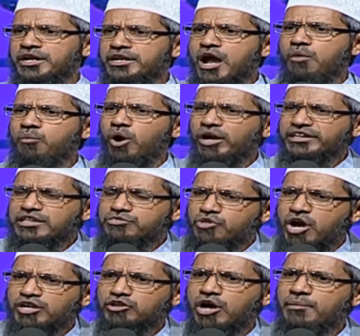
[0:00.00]
Now what is
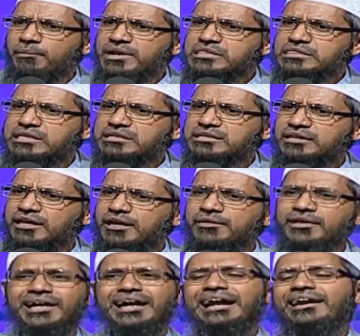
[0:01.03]
not common
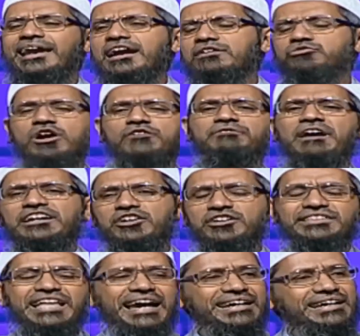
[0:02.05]
sister, let's not
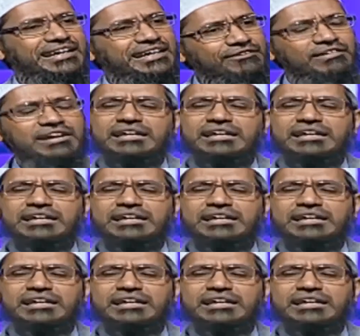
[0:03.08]
fight on that.